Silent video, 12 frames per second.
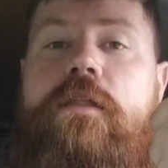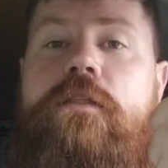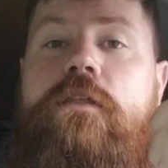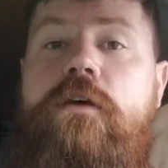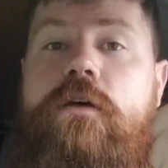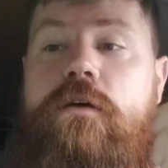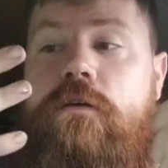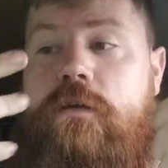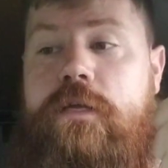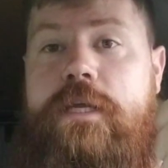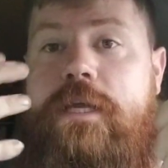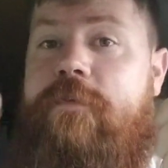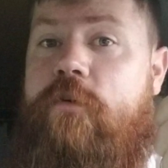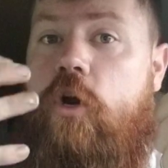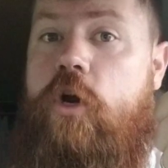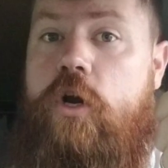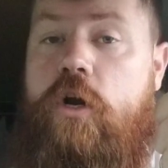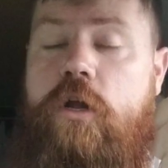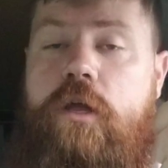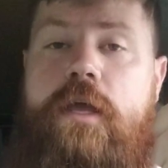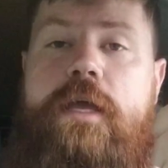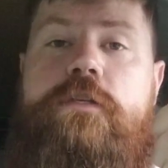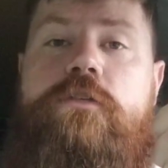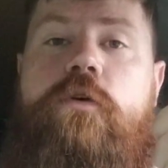the giver
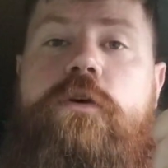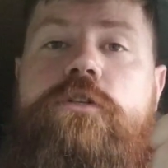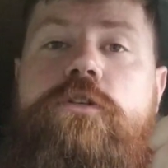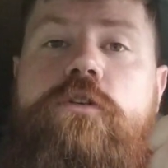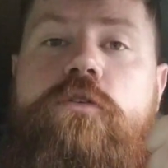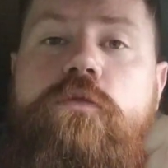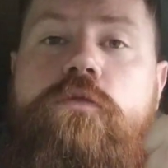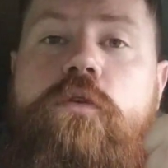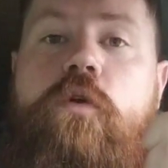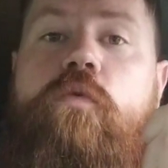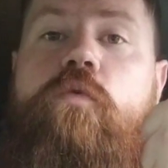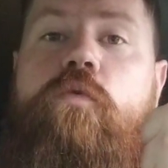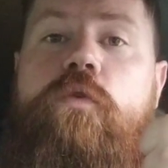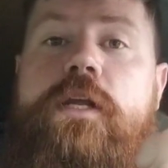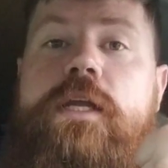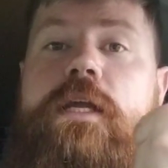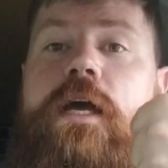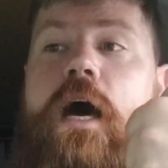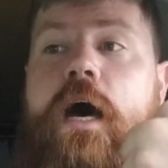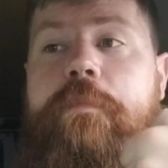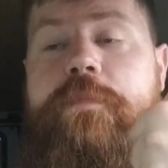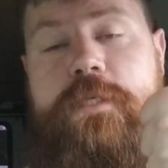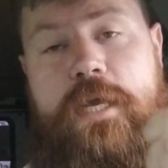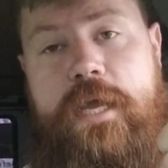is going to
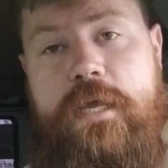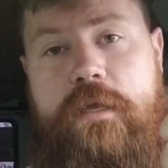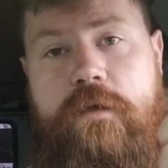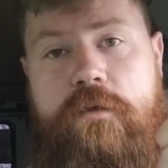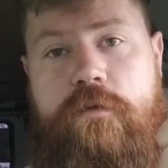re-uptake